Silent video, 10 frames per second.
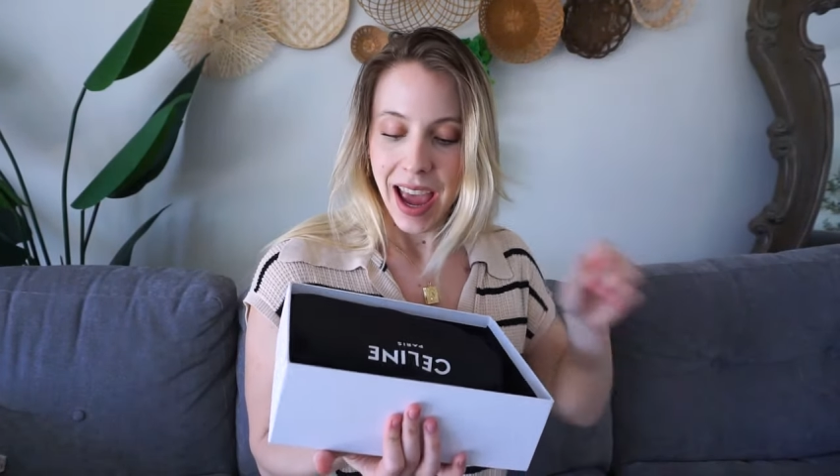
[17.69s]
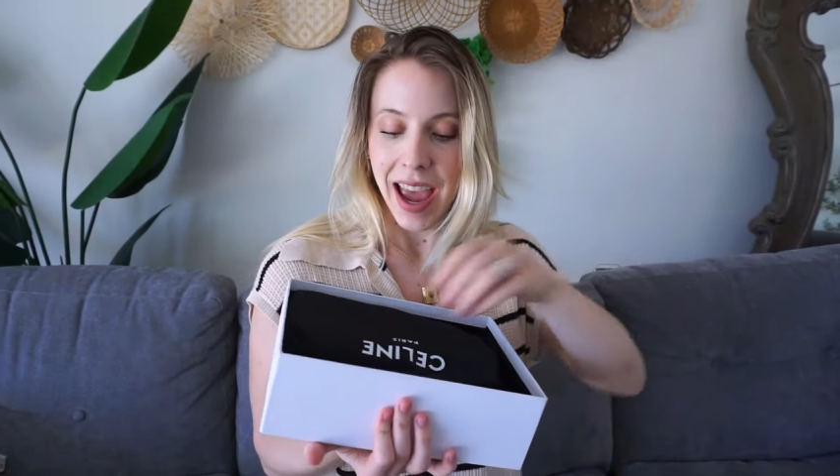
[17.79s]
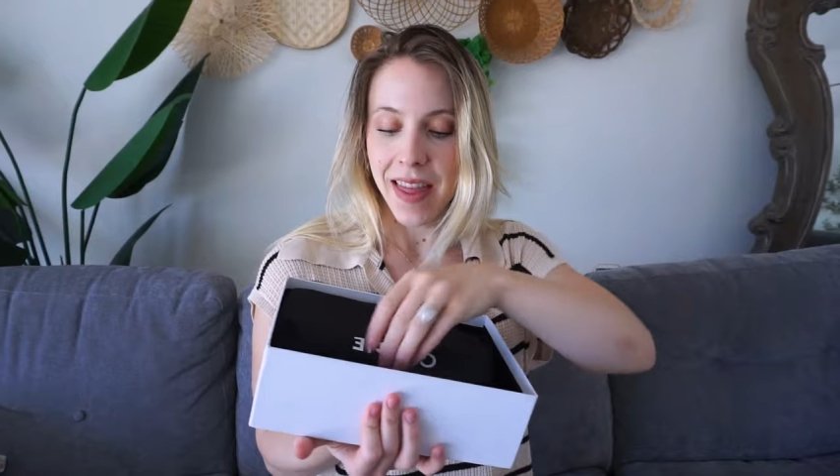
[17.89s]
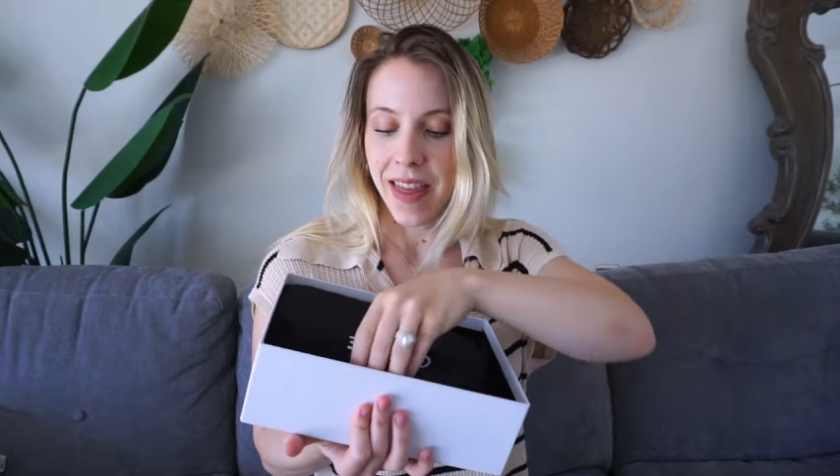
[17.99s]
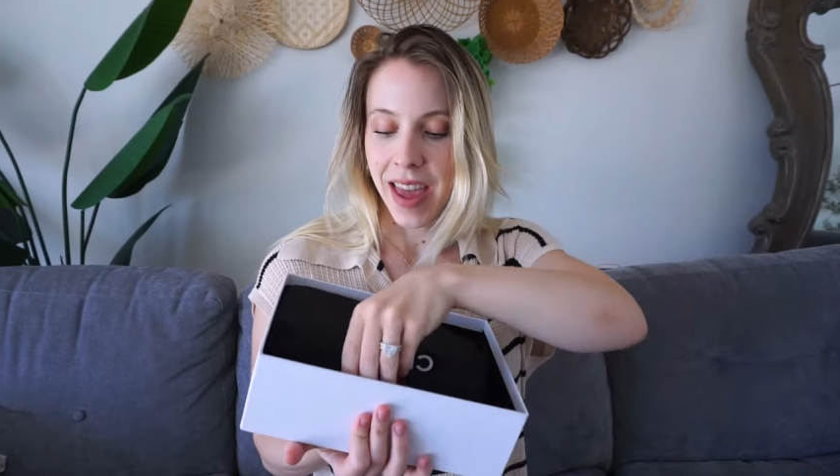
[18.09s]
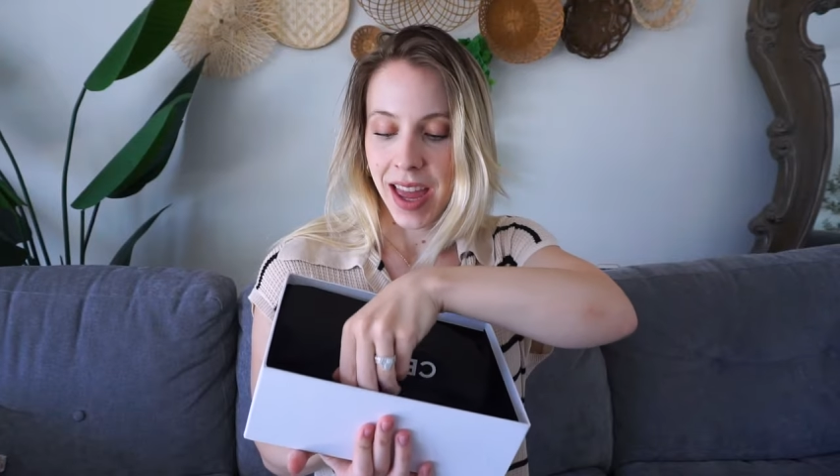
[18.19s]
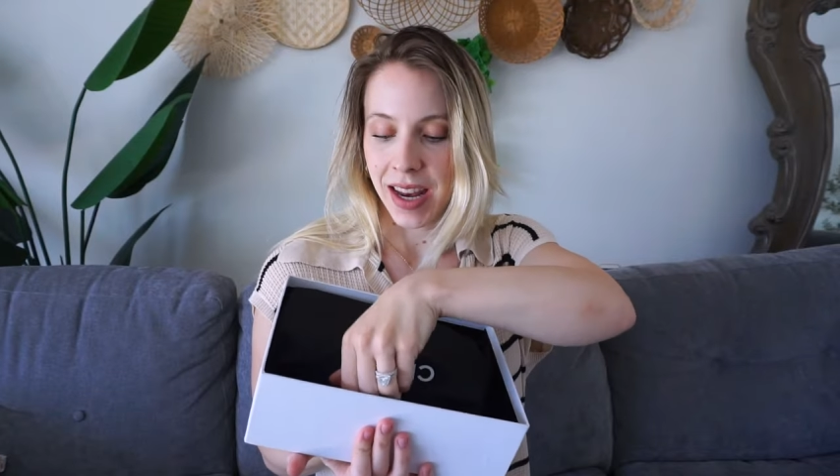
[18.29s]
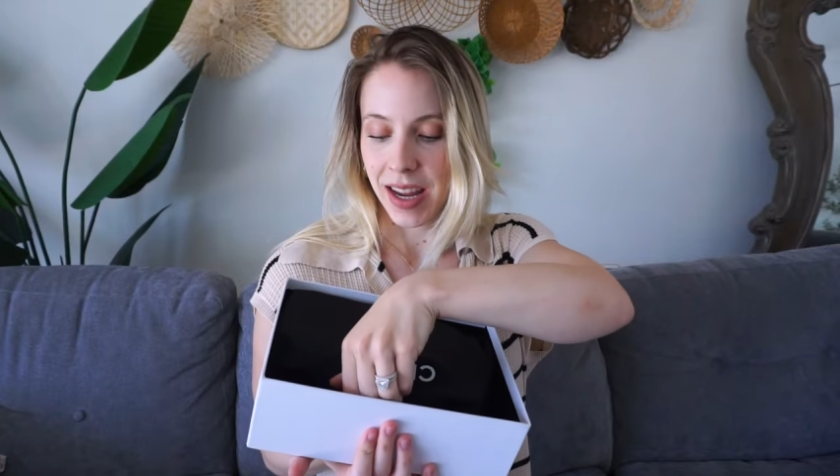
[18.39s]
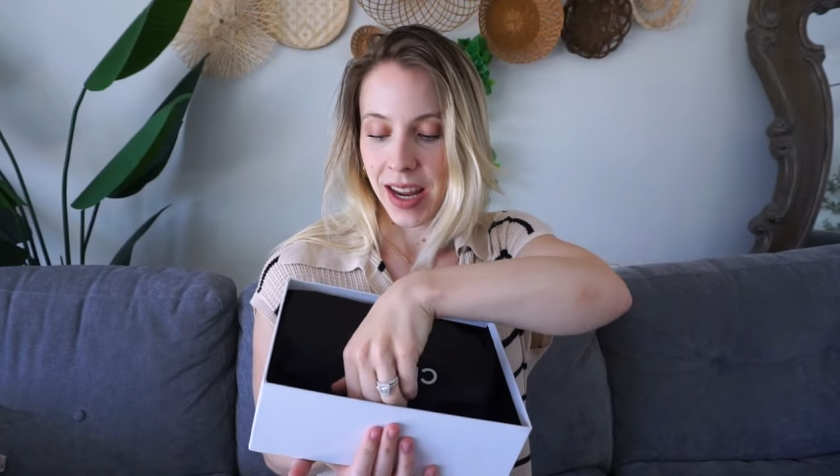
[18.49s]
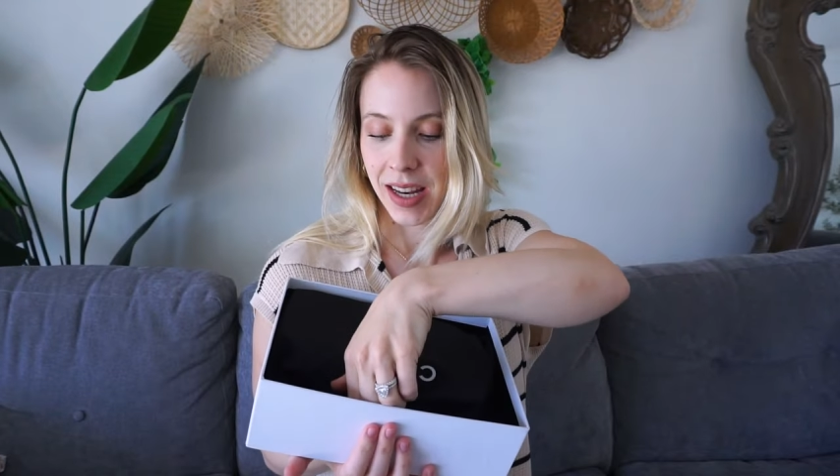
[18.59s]
And
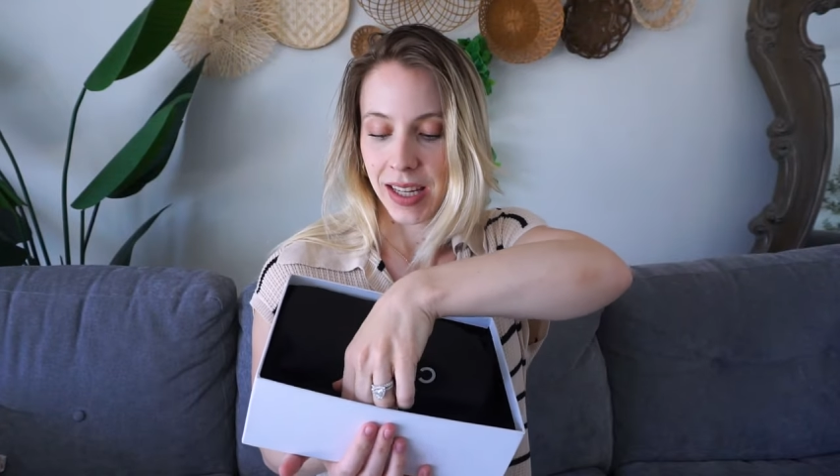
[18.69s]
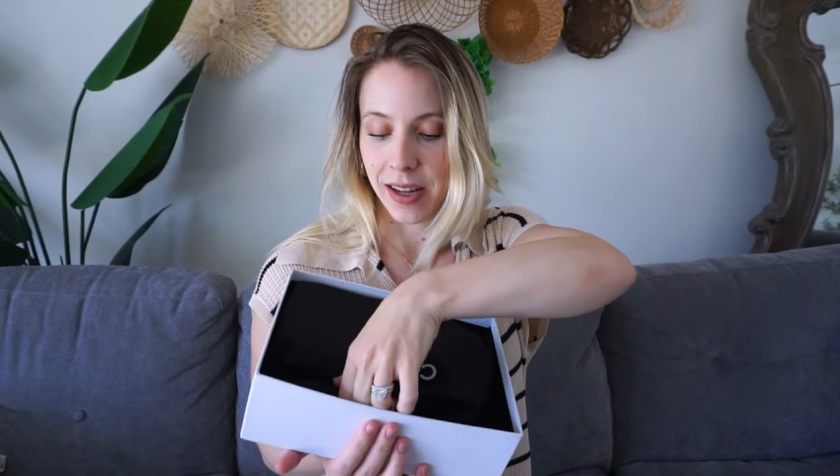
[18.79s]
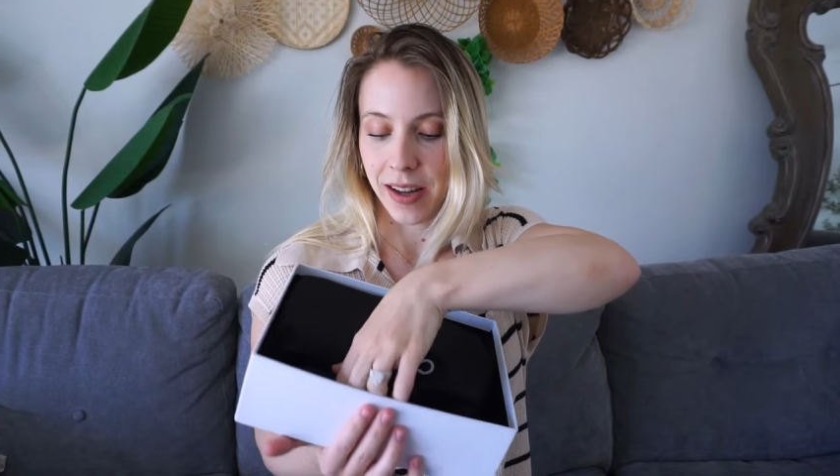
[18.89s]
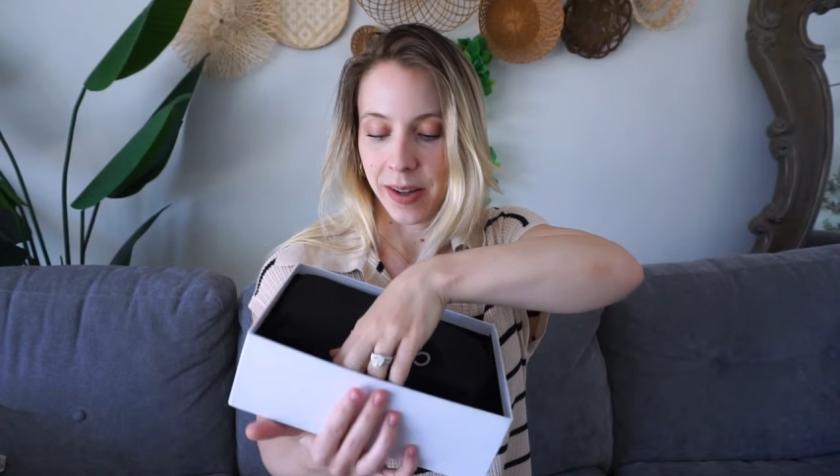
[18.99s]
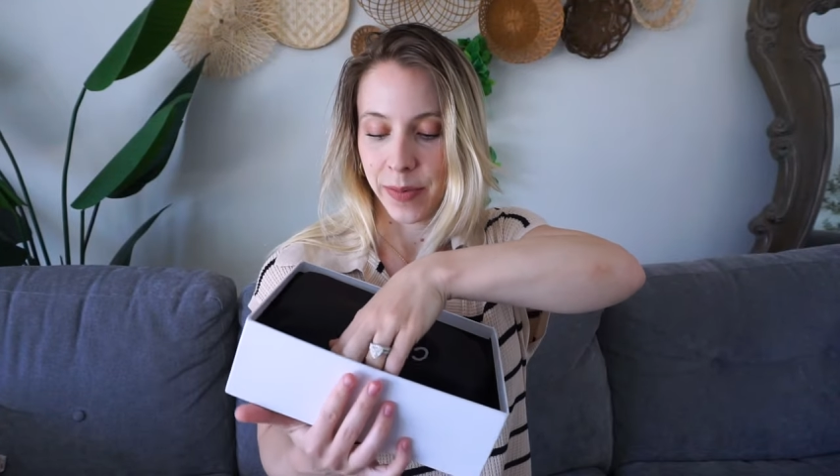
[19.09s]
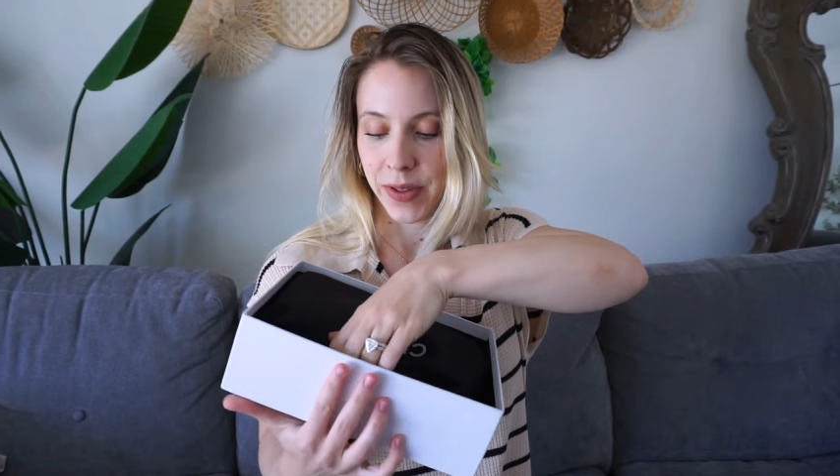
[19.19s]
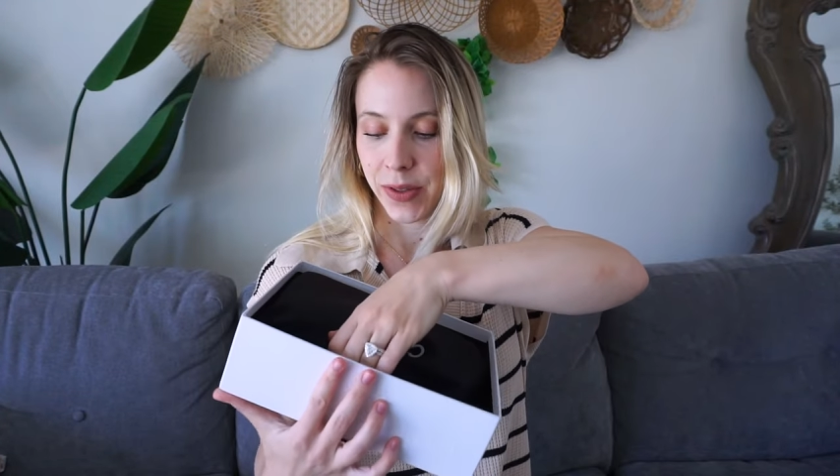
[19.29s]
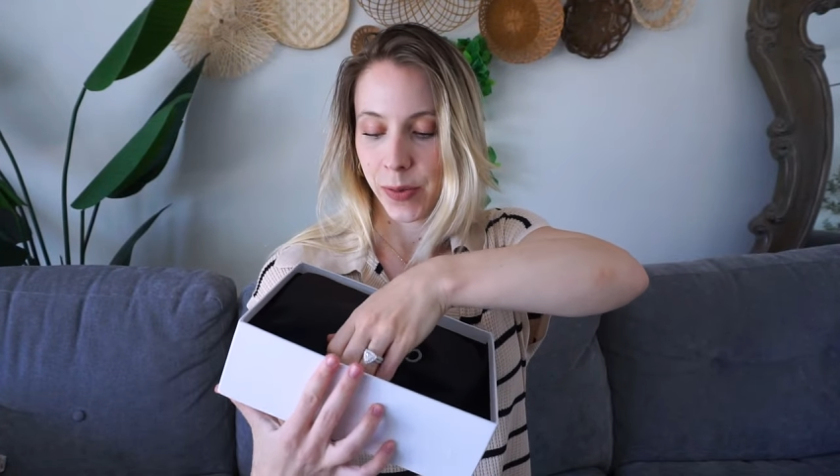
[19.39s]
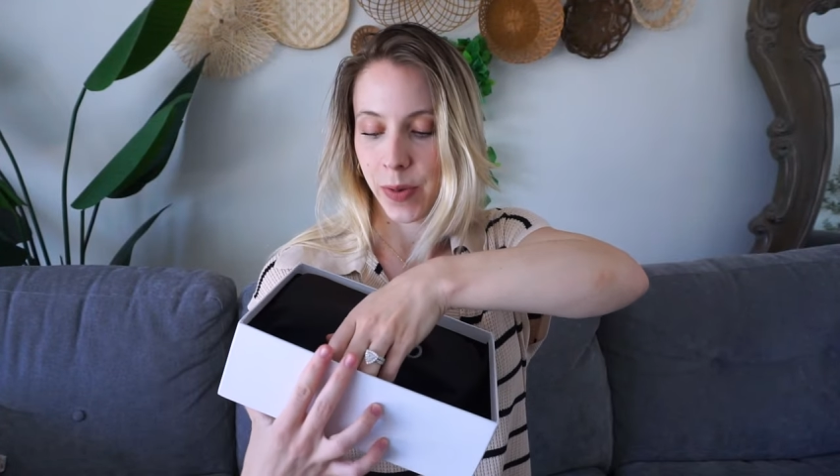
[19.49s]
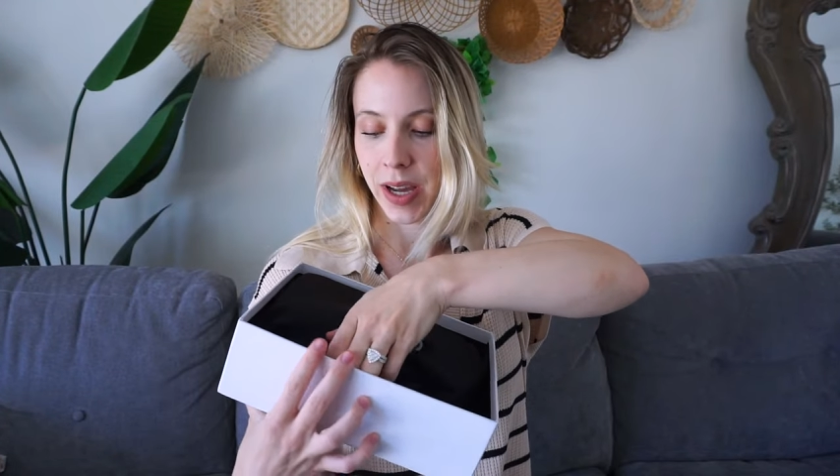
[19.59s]
then it
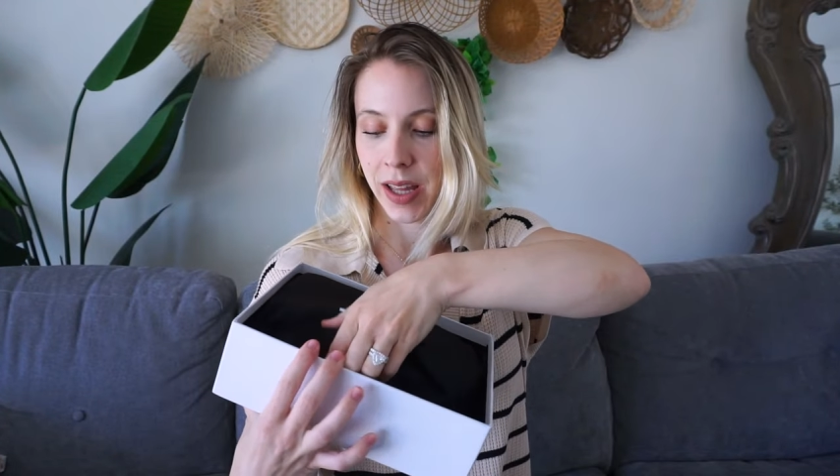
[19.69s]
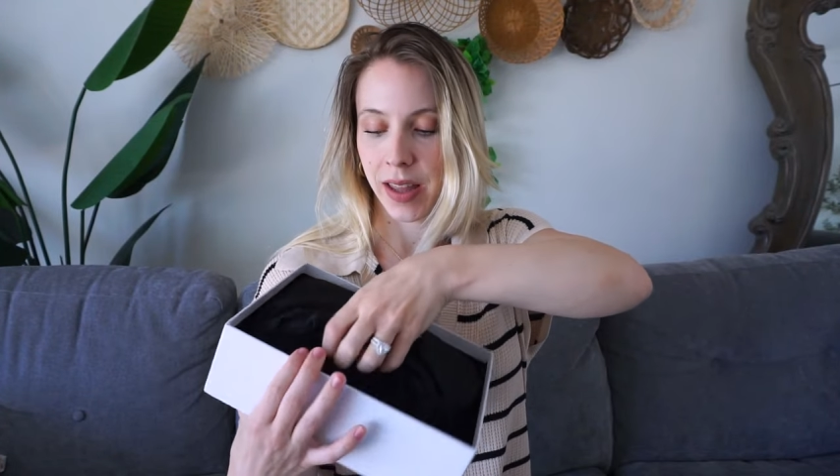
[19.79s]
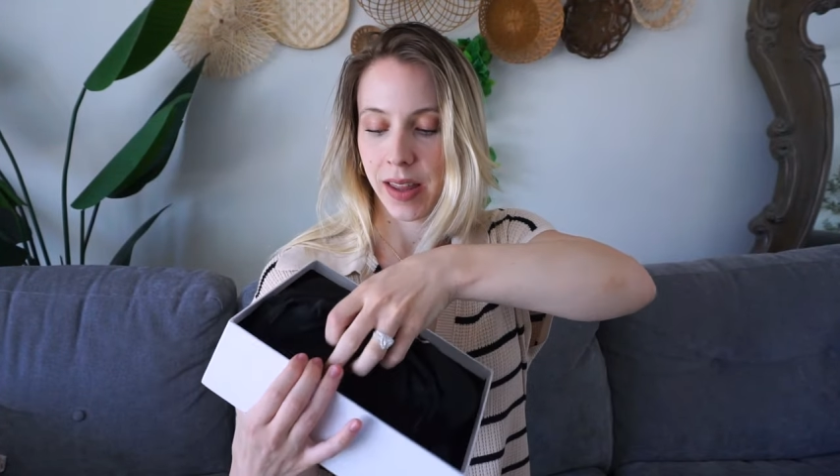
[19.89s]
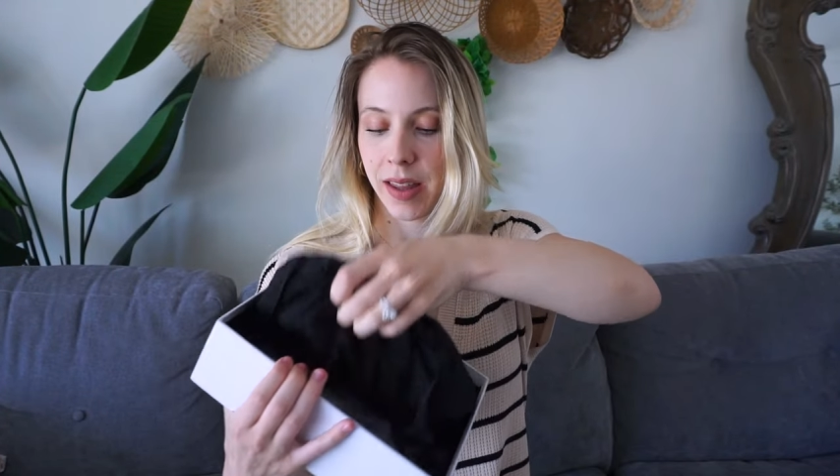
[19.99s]
comes with